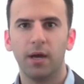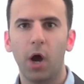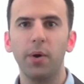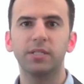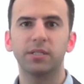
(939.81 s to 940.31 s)

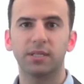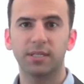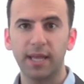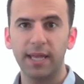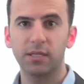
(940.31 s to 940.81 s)
Owing to the
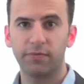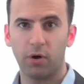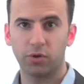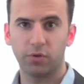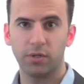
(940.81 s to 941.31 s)
state of
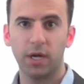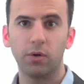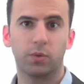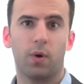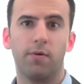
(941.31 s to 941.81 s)
arteries
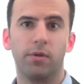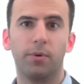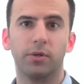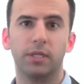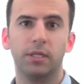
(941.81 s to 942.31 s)
elsewhere in the
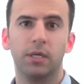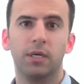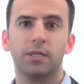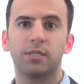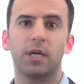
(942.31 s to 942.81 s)
body,
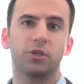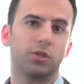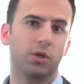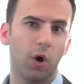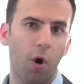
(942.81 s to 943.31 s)
such as
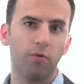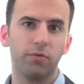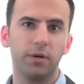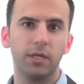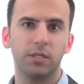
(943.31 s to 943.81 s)
the
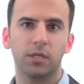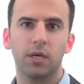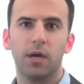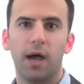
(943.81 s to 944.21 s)
coronaries,